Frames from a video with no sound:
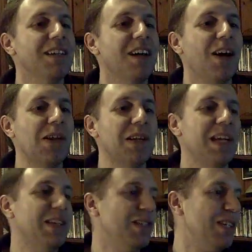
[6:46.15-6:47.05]

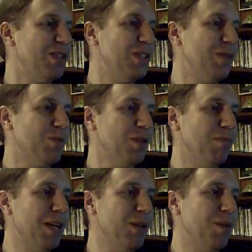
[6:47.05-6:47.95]
holidays, and they just jumped on the
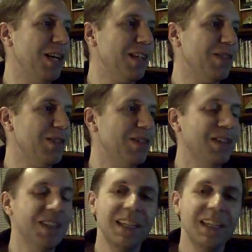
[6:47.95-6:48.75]
bandwagon. So,